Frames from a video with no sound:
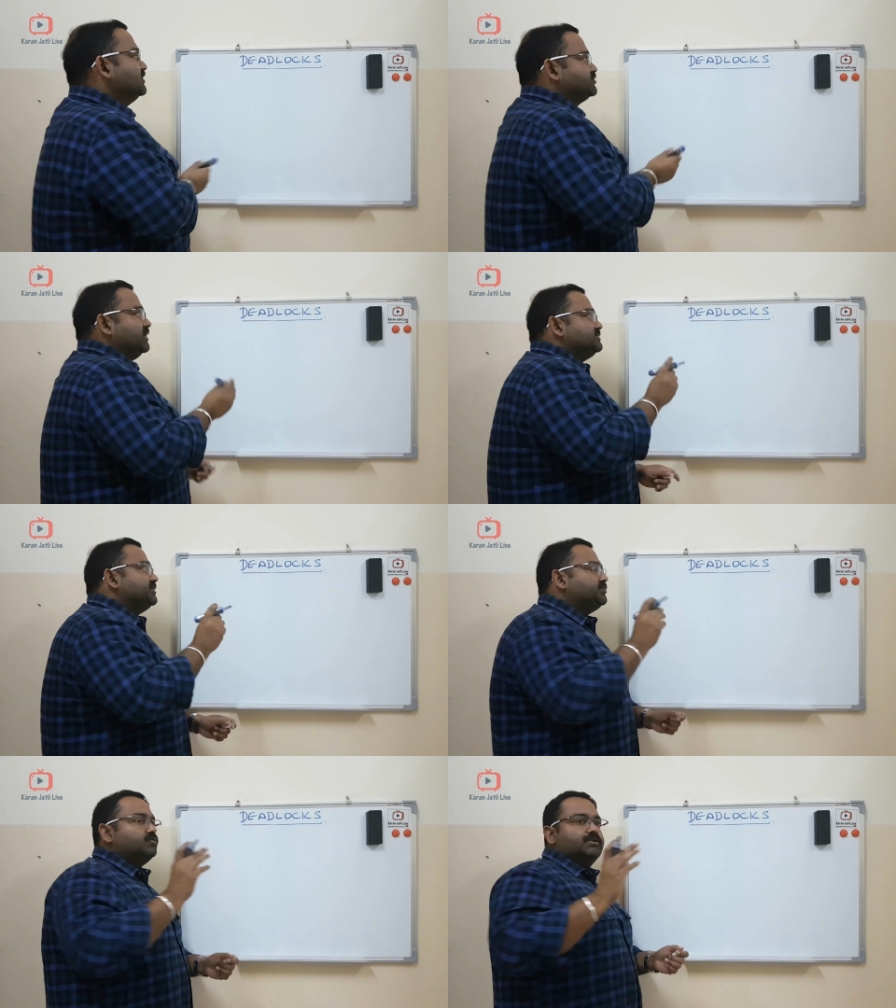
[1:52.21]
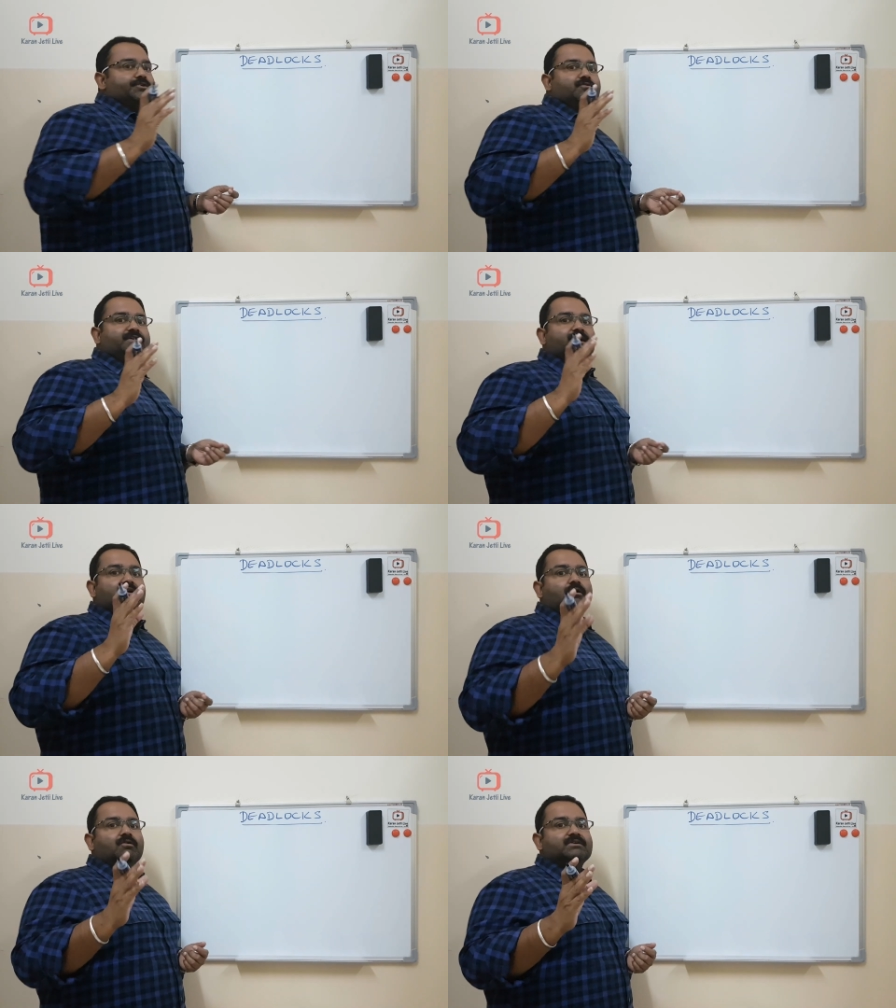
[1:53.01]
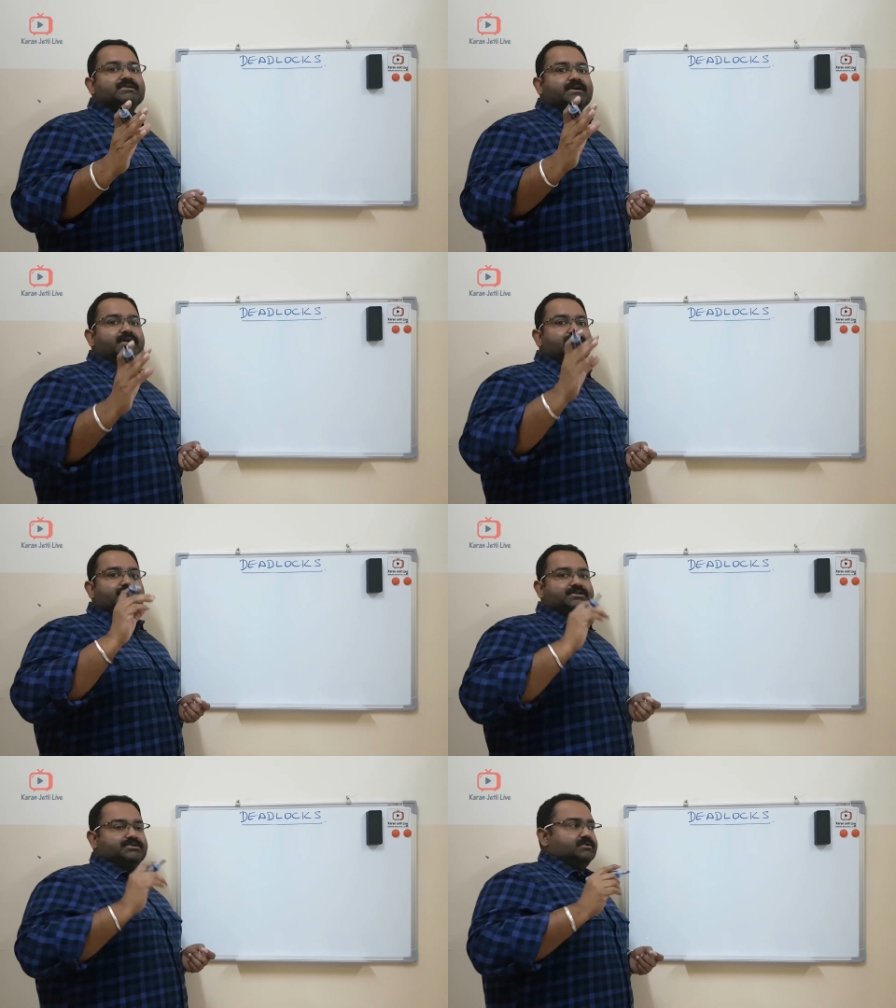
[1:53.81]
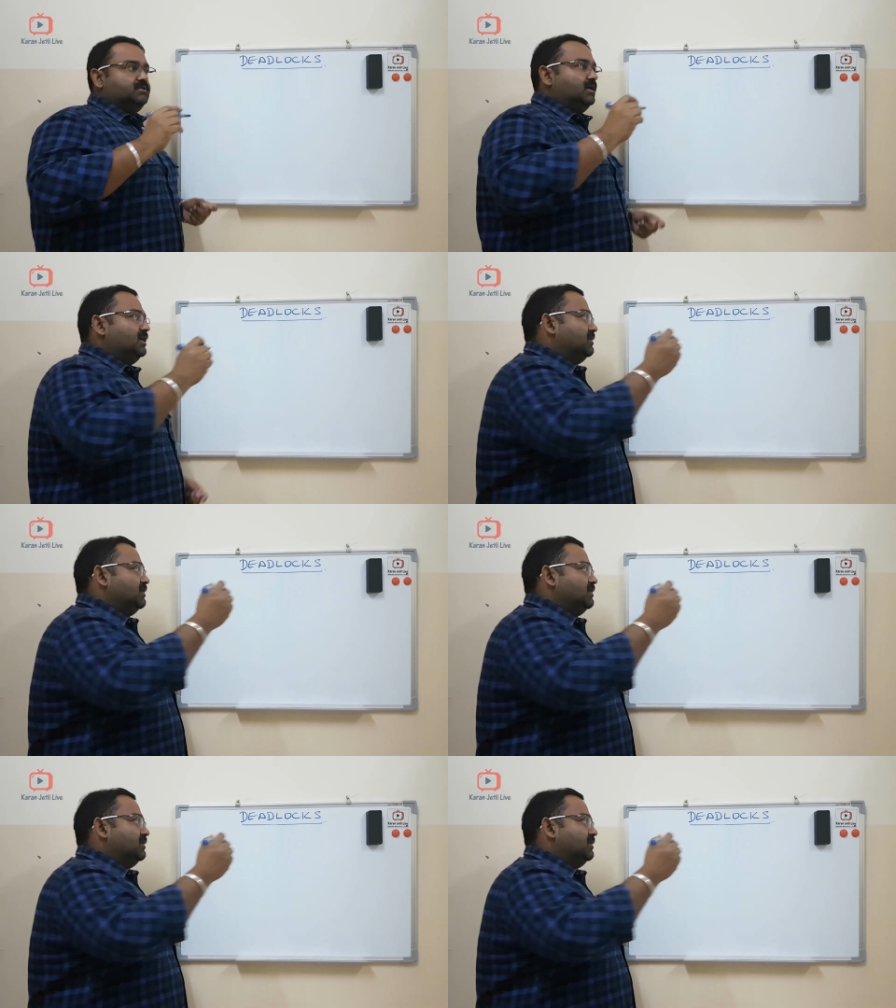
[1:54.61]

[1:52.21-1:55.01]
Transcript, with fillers: so as i told you deadlock is a condition